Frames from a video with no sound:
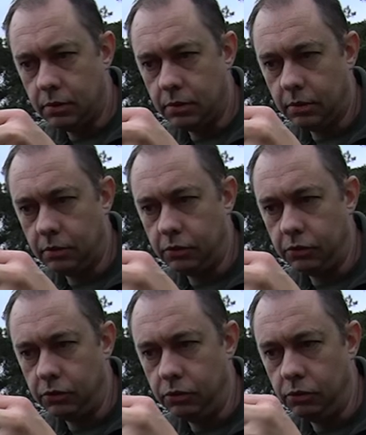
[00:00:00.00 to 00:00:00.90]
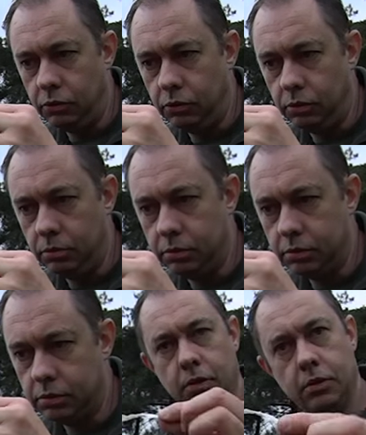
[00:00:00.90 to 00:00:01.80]
like a tube
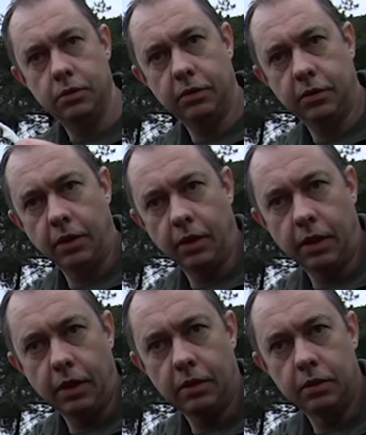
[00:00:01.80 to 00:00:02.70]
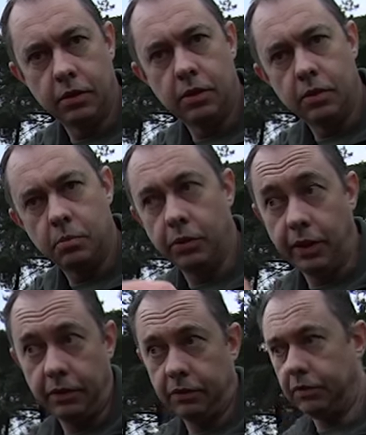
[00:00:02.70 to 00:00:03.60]
just like that put that in the